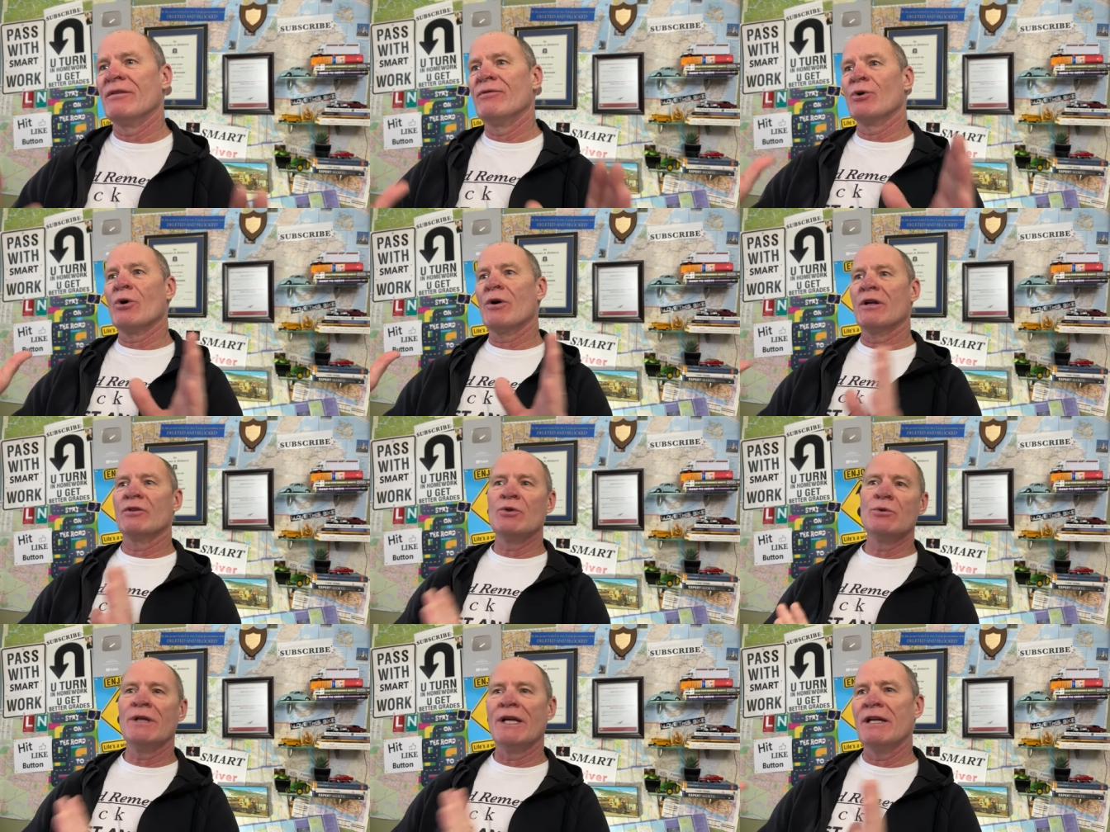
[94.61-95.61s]
If you're on a two
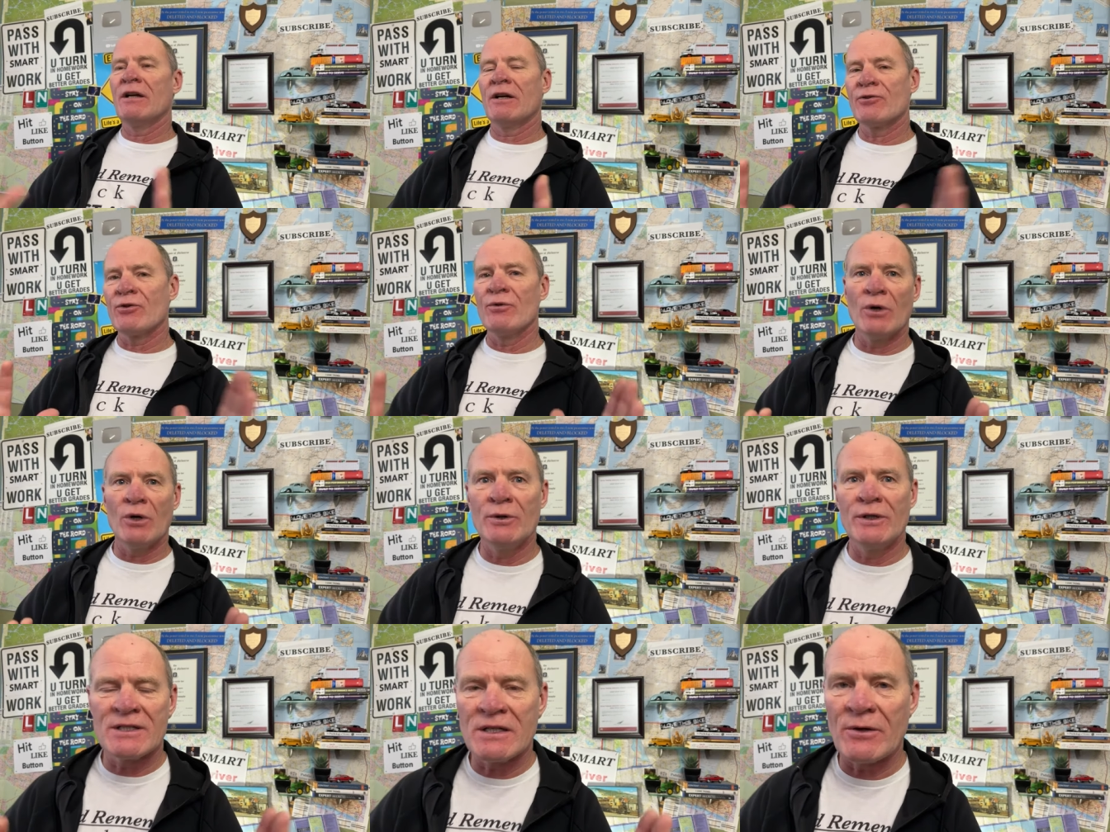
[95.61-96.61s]
lane country road
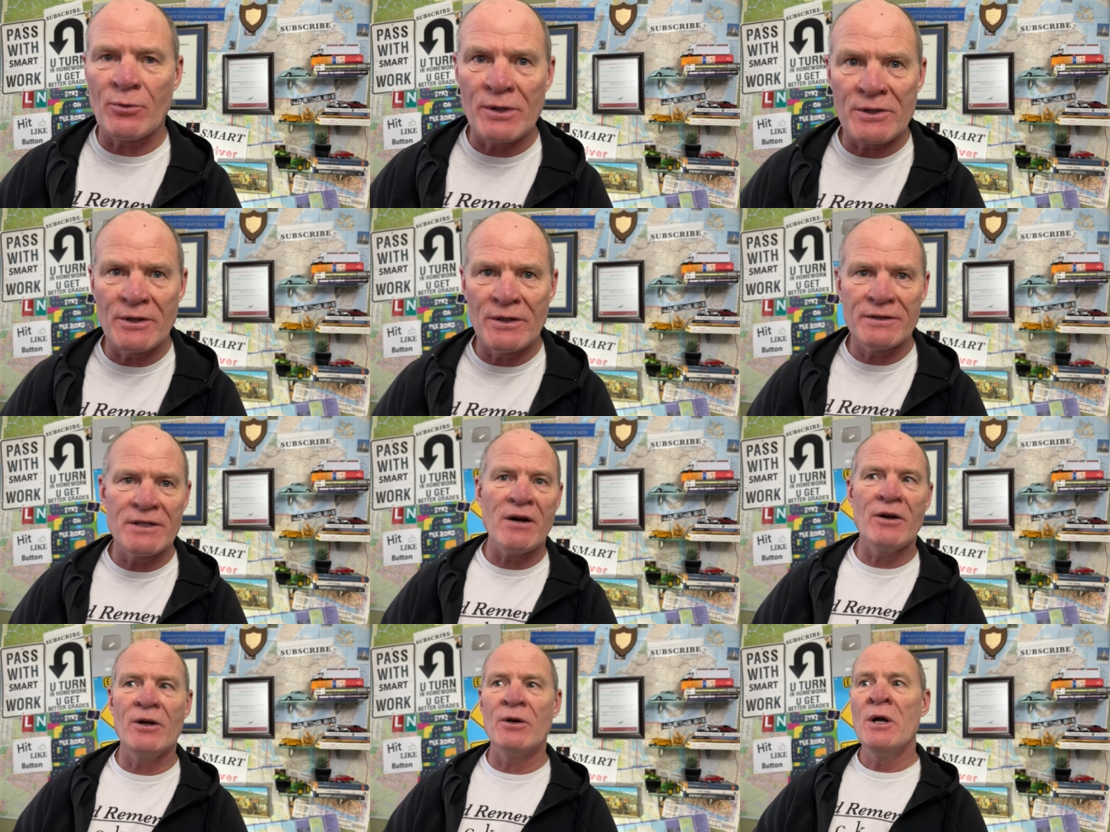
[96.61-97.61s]
in southwestern
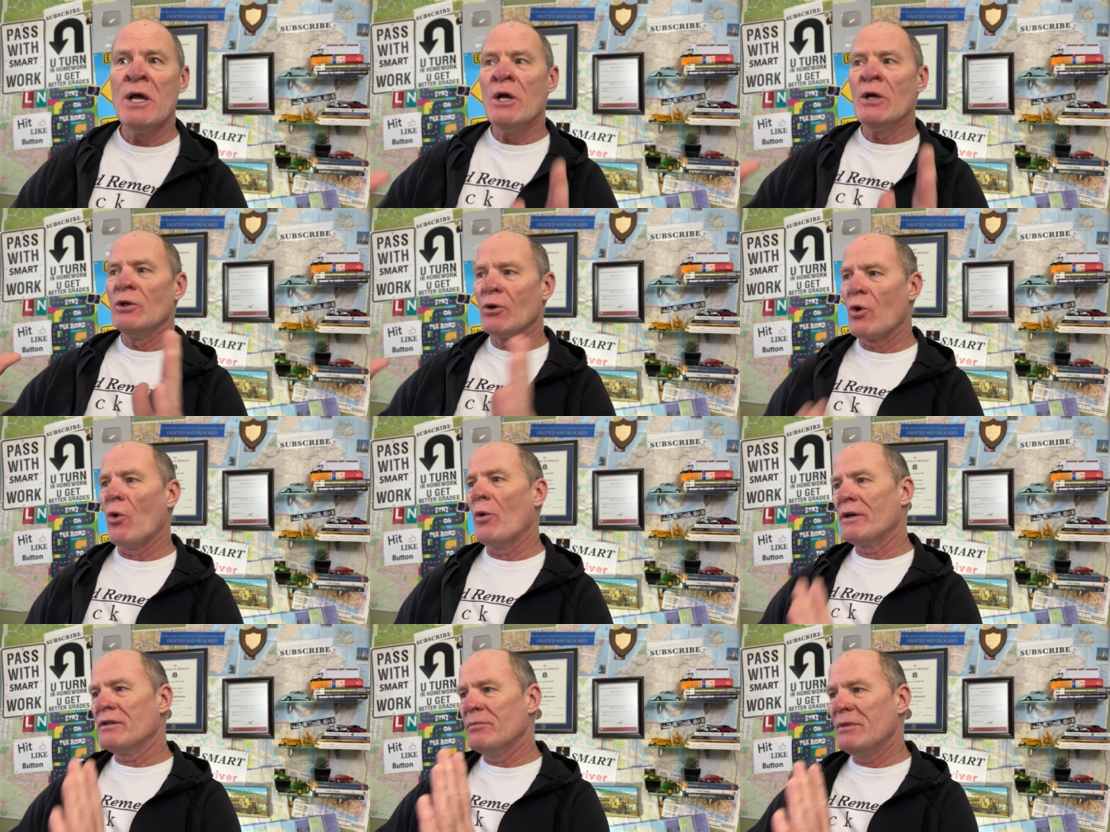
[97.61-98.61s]
Ontario, you're
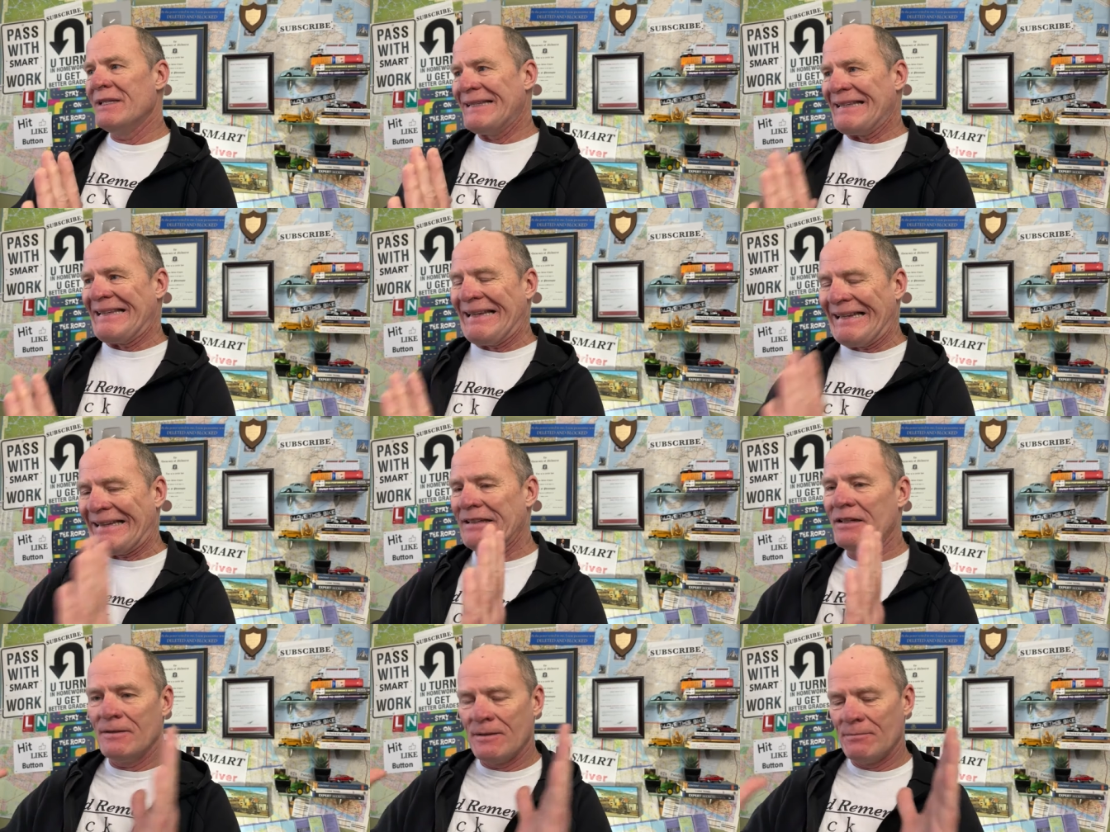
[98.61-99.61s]
going to be in,